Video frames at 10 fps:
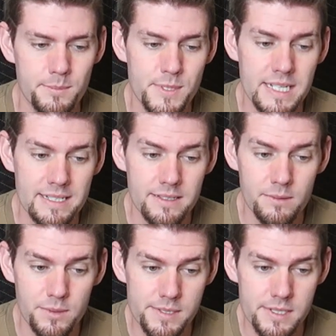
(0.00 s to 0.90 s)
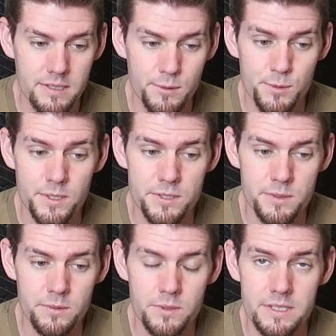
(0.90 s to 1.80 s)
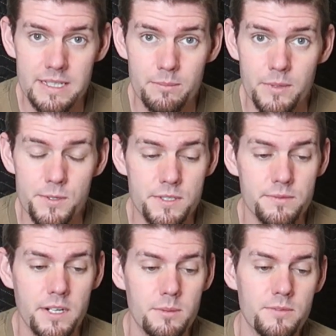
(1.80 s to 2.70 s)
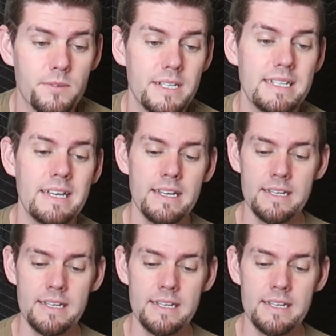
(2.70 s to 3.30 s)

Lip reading: Sadly, we saw with 2021 that most of Harbor Freight